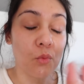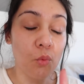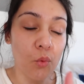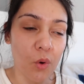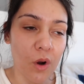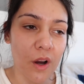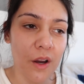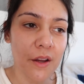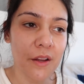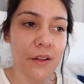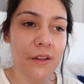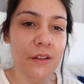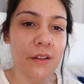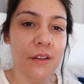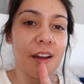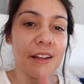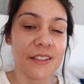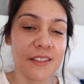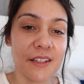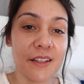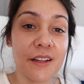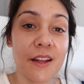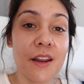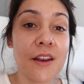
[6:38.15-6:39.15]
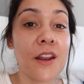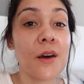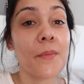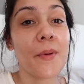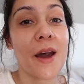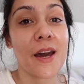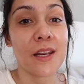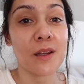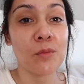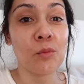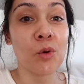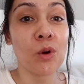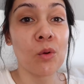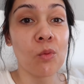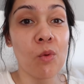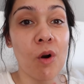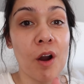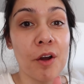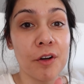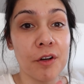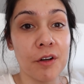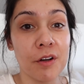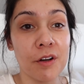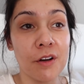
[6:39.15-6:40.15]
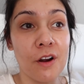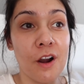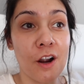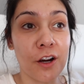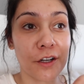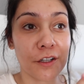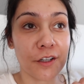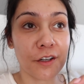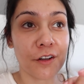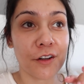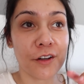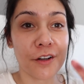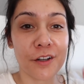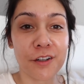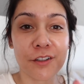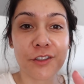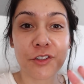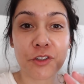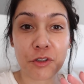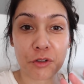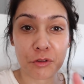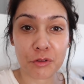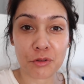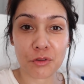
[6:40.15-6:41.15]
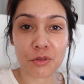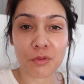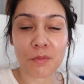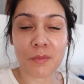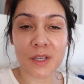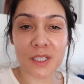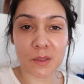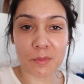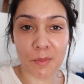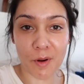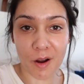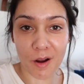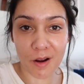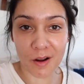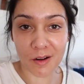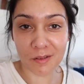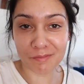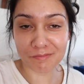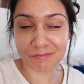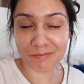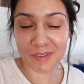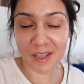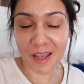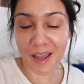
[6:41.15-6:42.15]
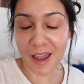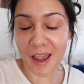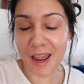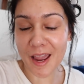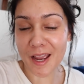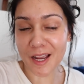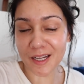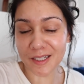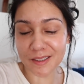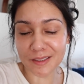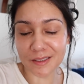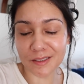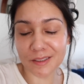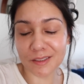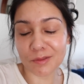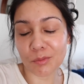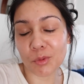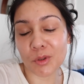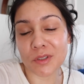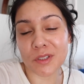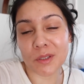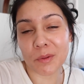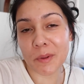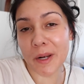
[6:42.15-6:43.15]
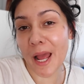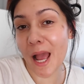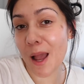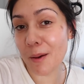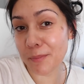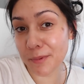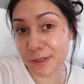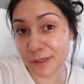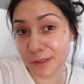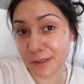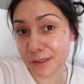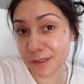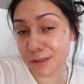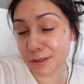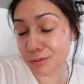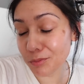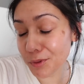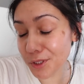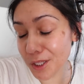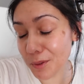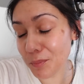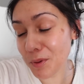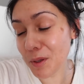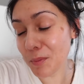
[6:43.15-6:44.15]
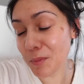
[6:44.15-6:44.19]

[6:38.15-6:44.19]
One, I did end up adding more water hardener to my spa and we'll see what happens with the